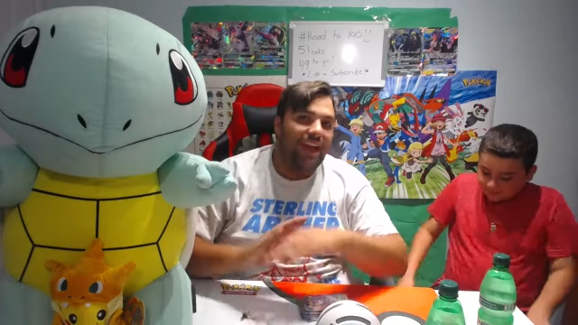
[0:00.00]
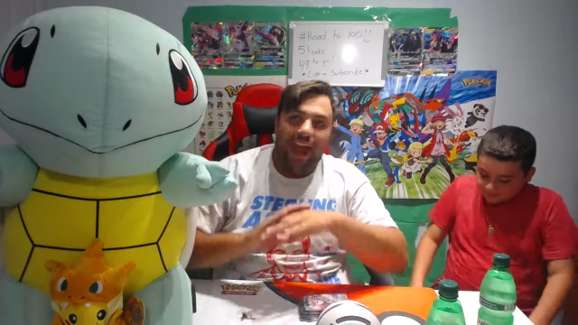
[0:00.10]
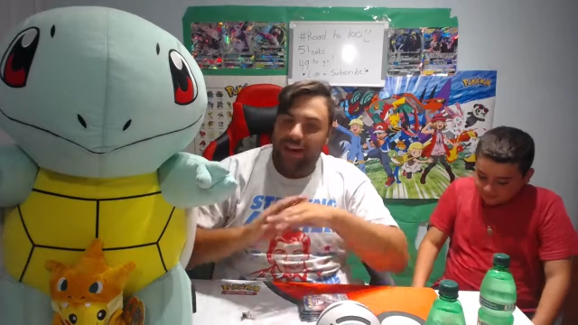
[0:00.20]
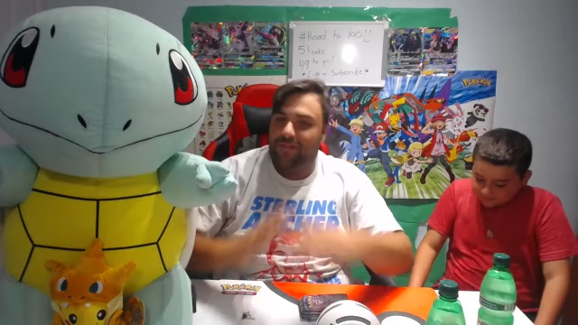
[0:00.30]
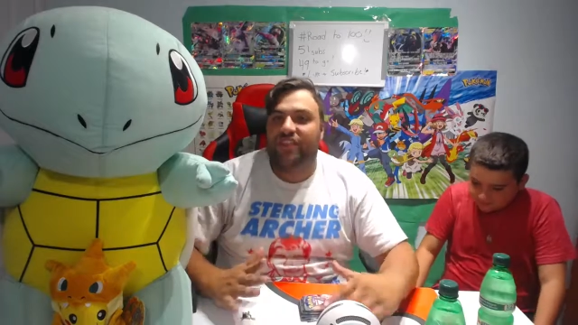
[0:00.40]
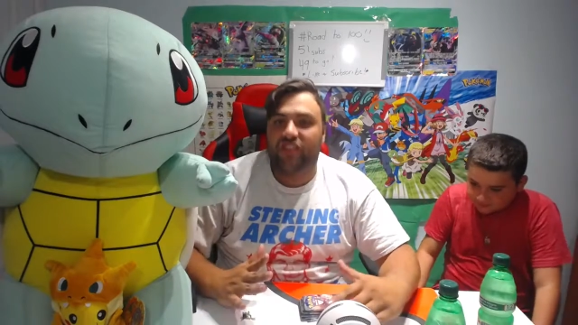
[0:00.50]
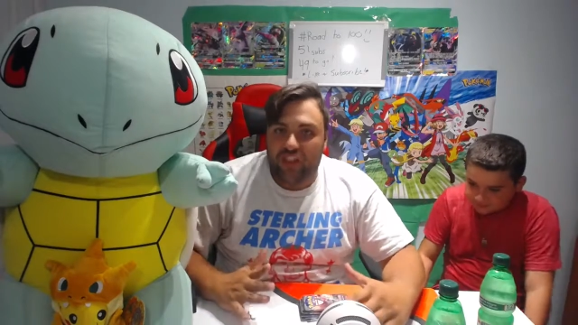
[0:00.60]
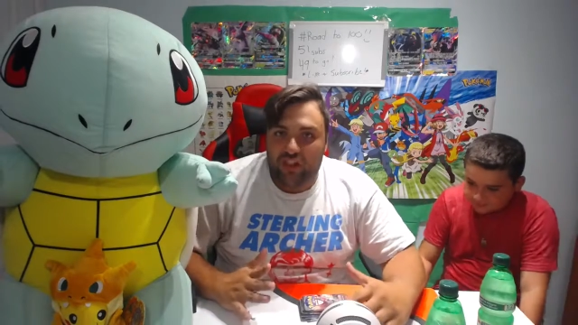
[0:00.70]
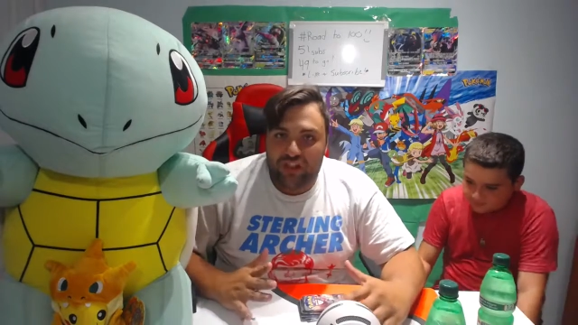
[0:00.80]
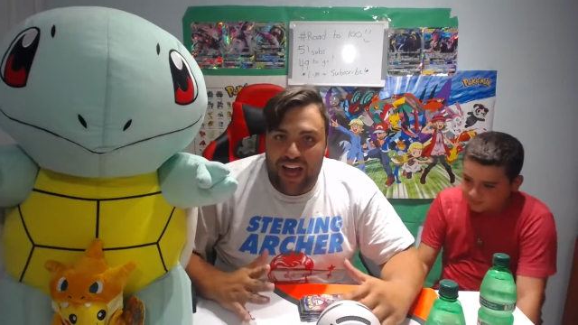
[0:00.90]
Speaker 1: And if it's
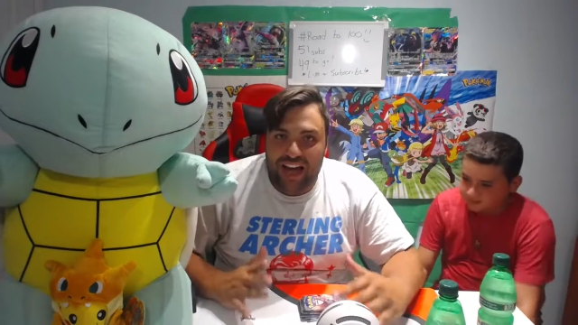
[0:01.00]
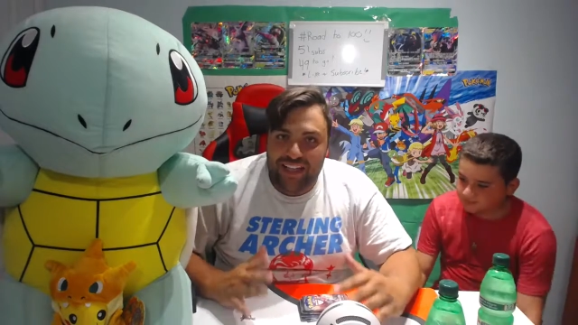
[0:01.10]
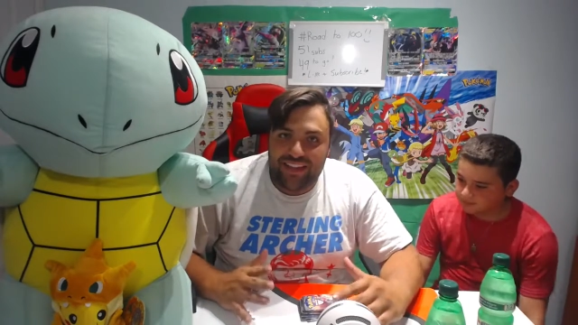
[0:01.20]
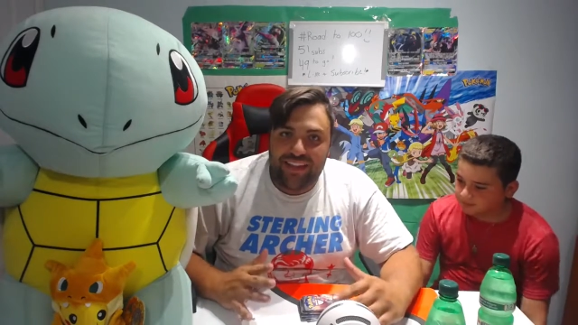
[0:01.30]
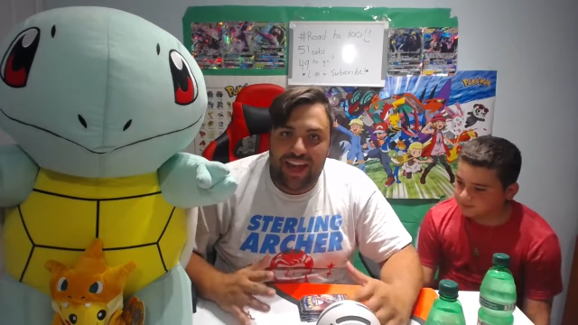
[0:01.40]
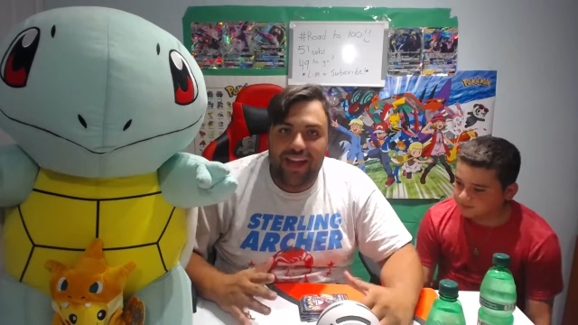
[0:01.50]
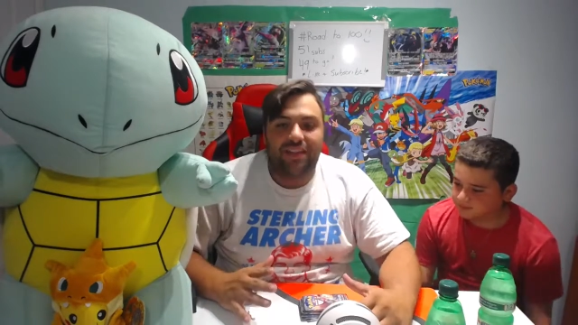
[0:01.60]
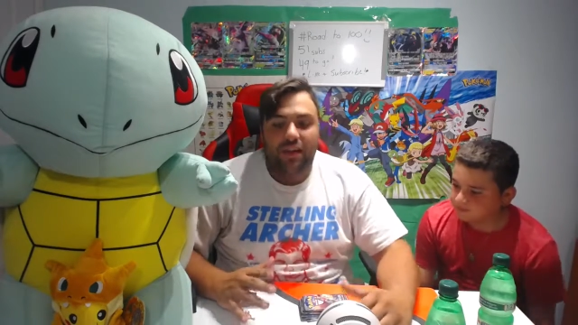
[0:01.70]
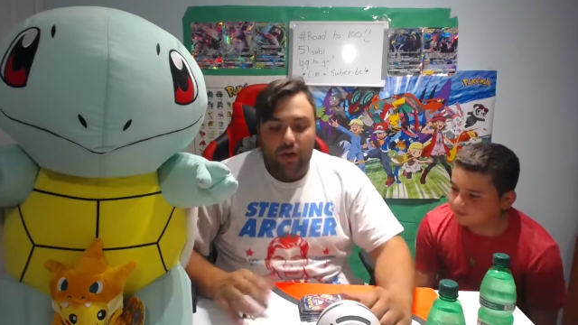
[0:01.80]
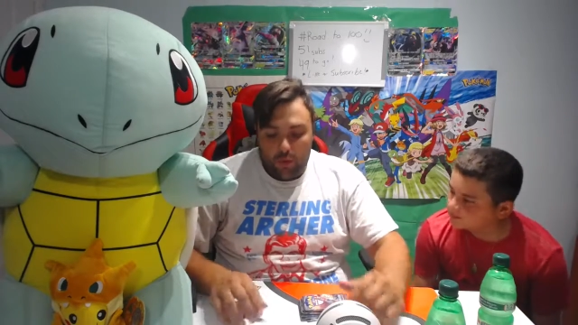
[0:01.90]
still tied at the end,
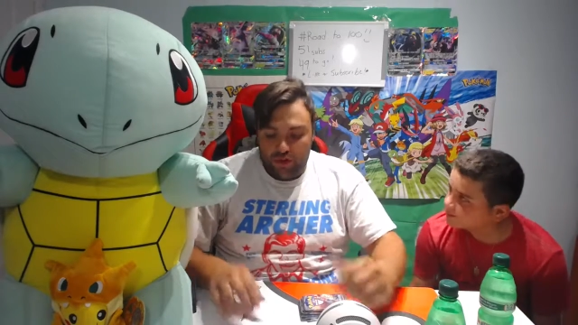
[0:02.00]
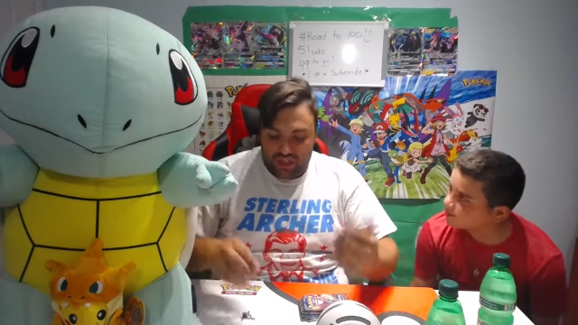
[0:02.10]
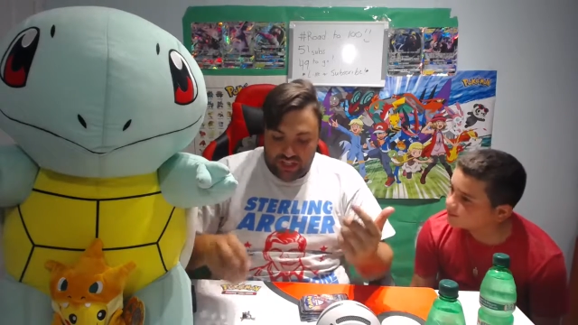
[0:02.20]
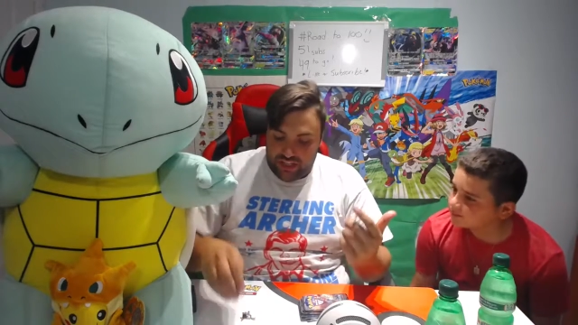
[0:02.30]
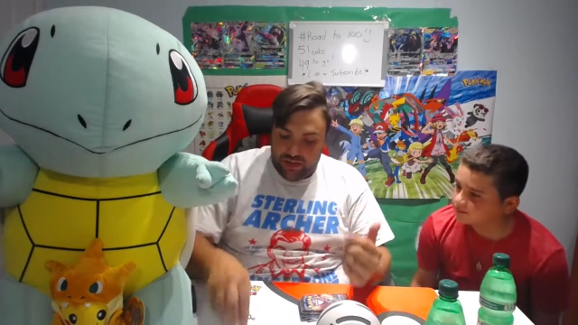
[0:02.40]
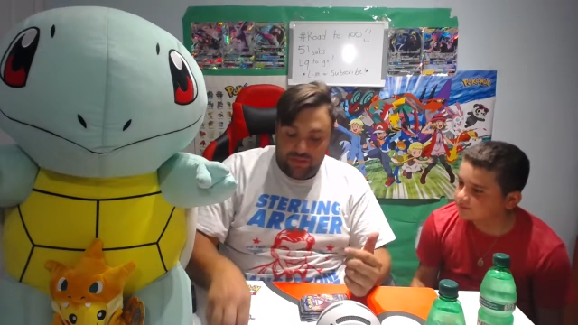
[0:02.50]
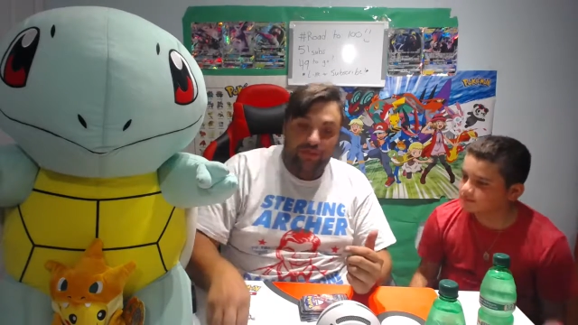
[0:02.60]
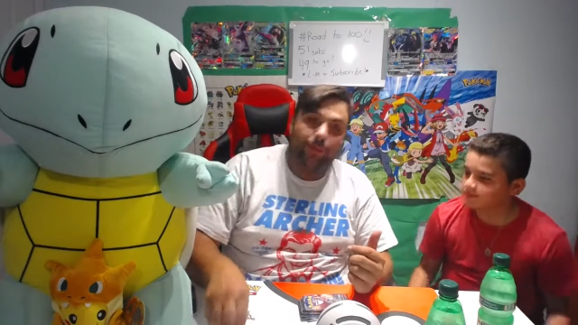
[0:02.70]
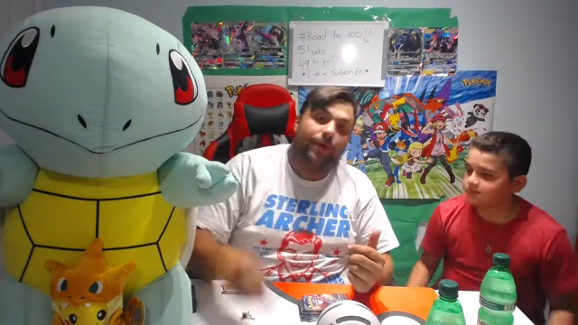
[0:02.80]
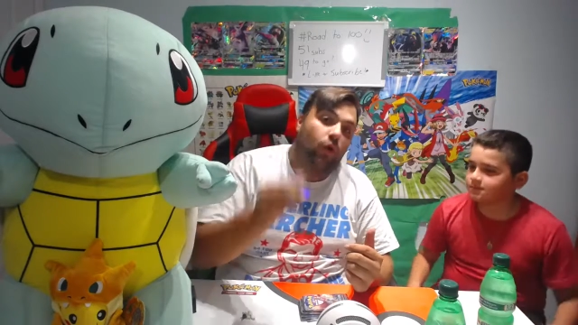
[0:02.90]
we're just going to
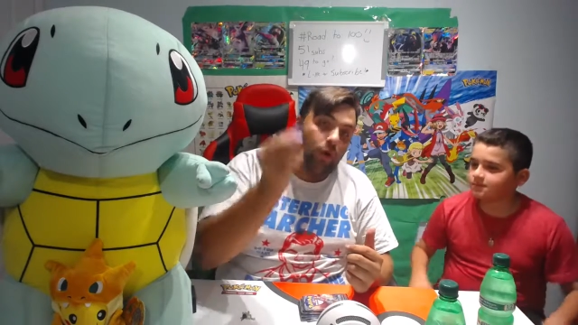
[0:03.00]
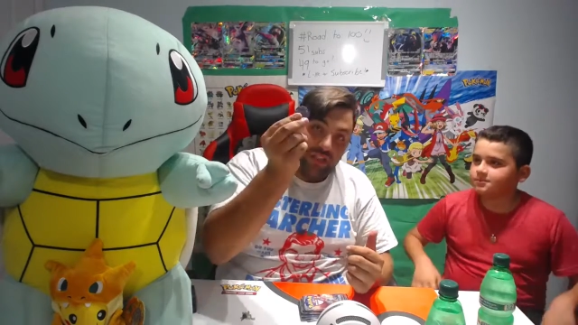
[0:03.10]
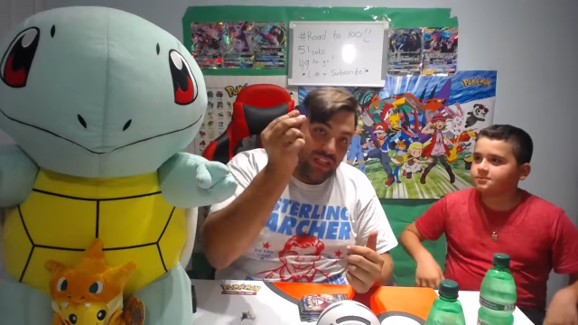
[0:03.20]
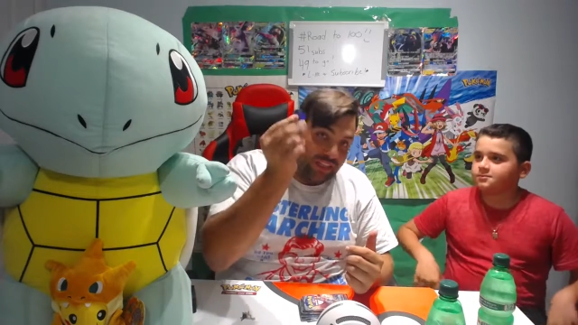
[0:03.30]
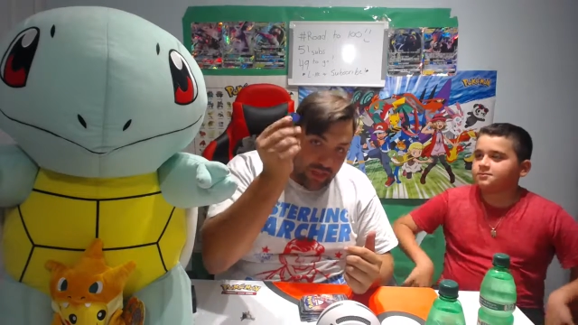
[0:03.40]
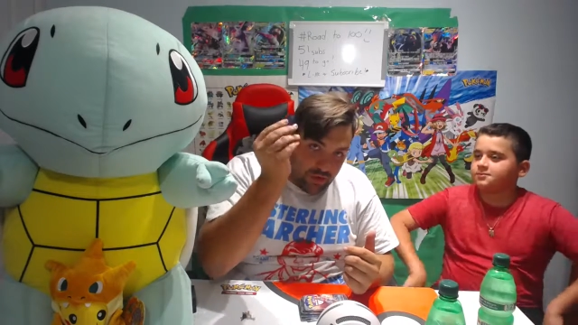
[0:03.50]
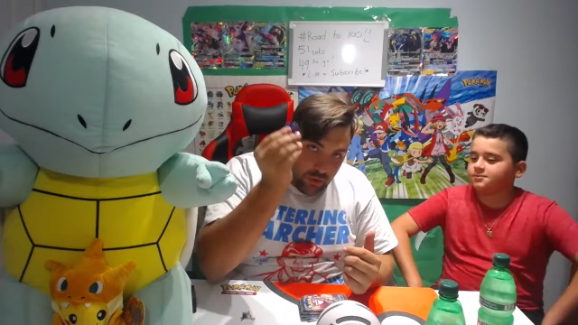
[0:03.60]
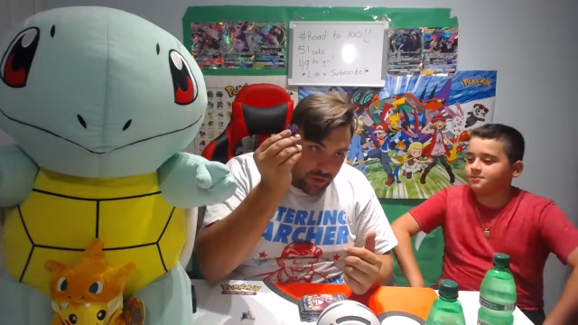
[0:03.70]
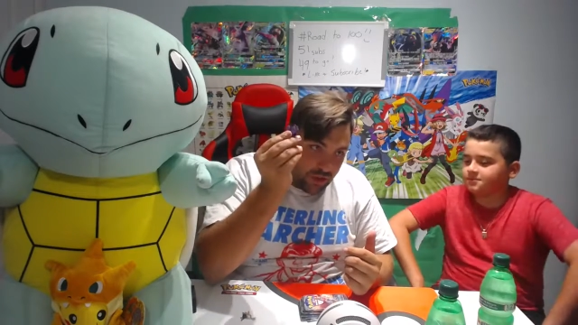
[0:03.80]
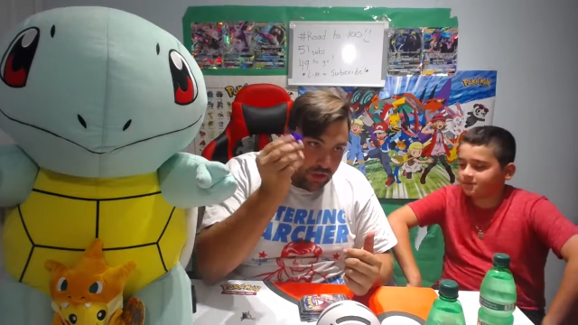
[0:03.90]
flip a coin like they used to
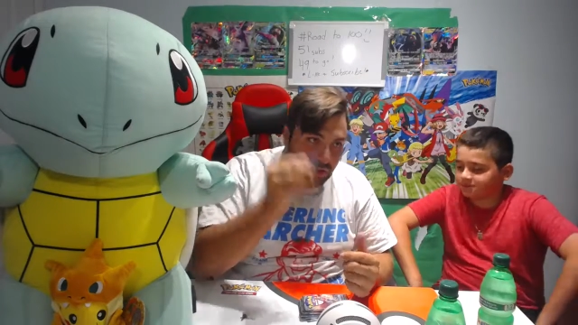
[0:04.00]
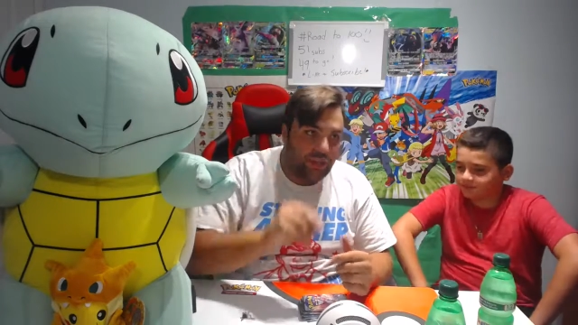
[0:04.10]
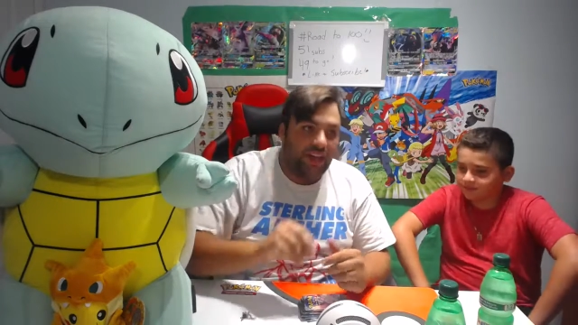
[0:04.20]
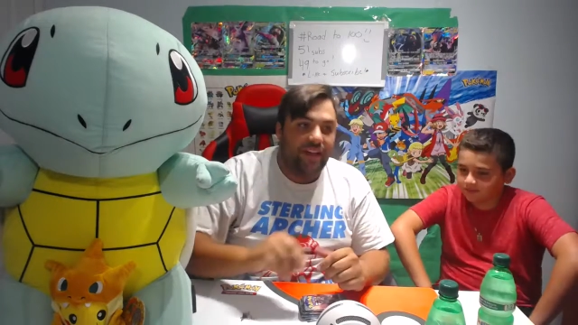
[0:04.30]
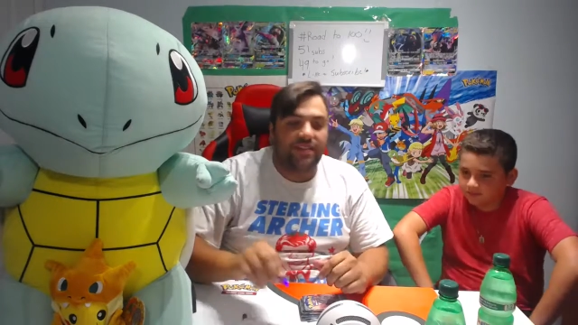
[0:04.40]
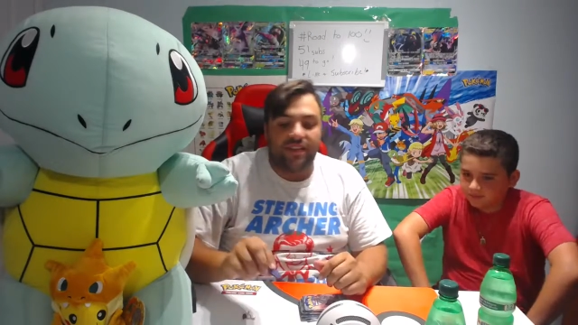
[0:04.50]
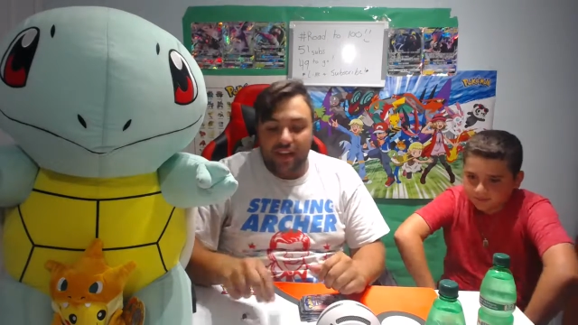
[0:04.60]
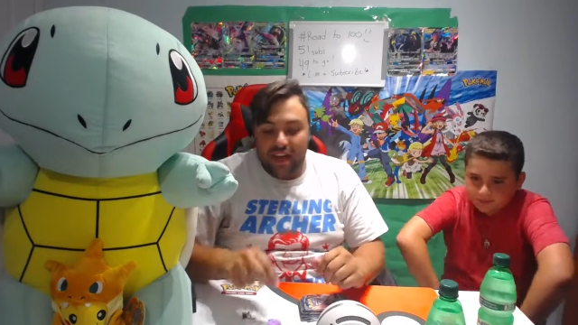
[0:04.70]
do in the good old days.